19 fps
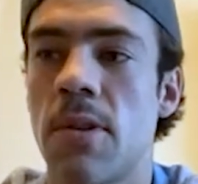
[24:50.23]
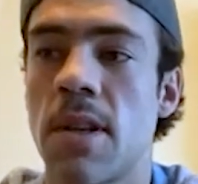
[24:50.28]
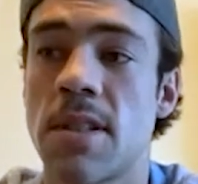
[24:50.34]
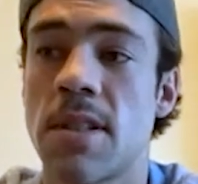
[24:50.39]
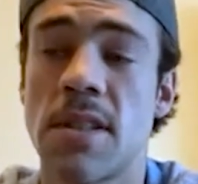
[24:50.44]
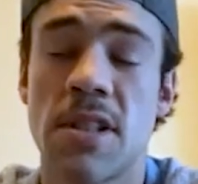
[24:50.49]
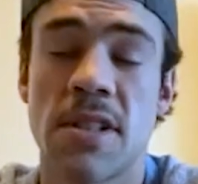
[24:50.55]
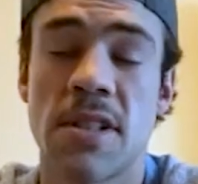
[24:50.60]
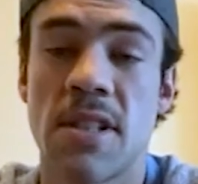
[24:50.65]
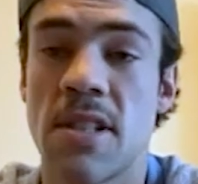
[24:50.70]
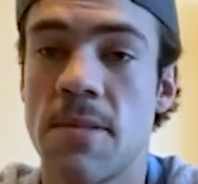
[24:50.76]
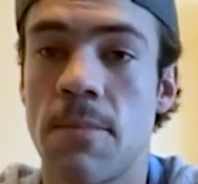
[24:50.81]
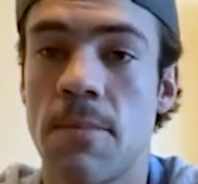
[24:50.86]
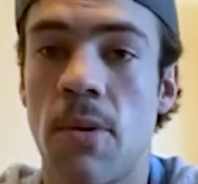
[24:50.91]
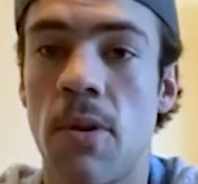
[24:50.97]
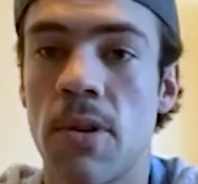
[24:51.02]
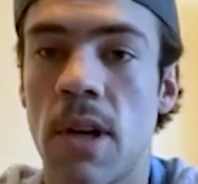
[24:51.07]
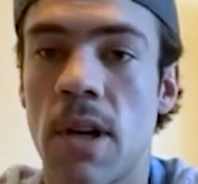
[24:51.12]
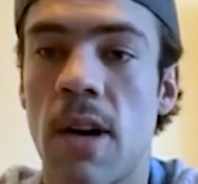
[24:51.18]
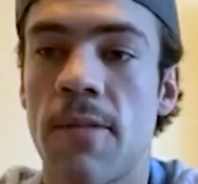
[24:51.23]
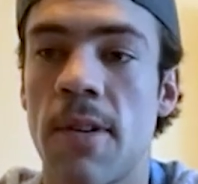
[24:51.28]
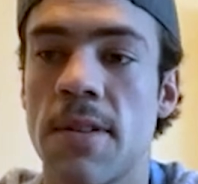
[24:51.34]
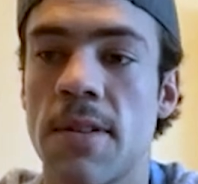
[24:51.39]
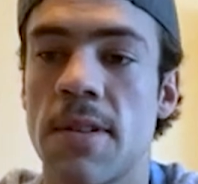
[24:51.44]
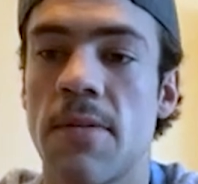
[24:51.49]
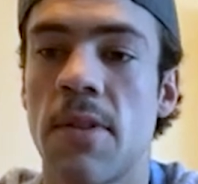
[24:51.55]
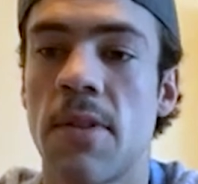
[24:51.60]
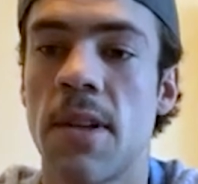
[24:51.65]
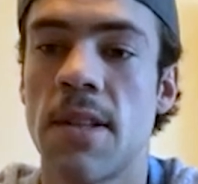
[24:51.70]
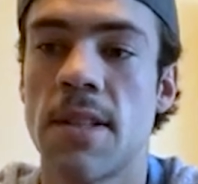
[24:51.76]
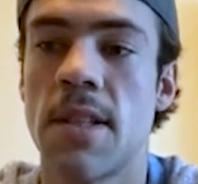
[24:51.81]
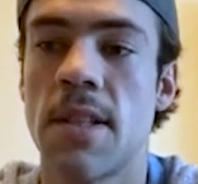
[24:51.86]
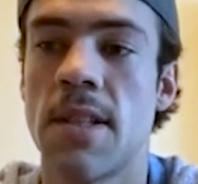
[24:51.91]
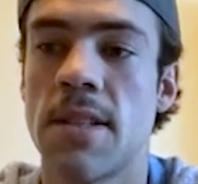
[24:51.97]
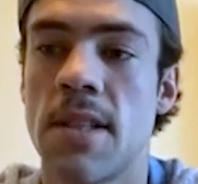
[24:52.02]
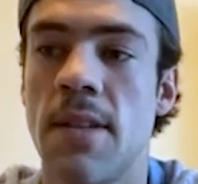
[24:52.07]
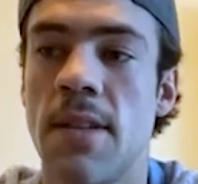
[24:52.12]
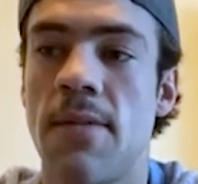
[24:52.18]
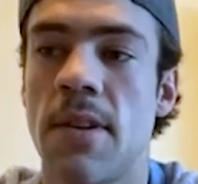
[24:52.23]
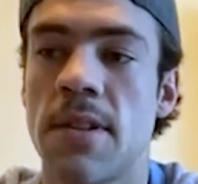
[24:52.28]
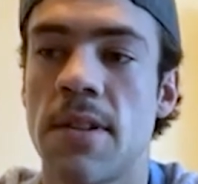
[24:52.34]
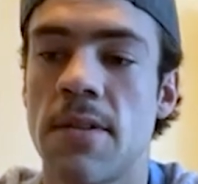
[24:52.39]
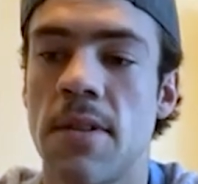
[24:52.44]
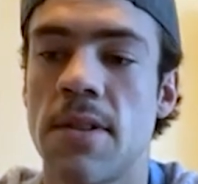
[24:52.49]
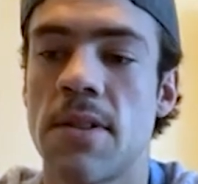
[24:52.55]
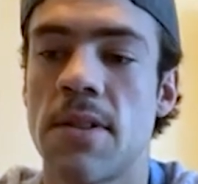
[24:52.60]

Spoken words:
because it's just as important offensively as it is defensively.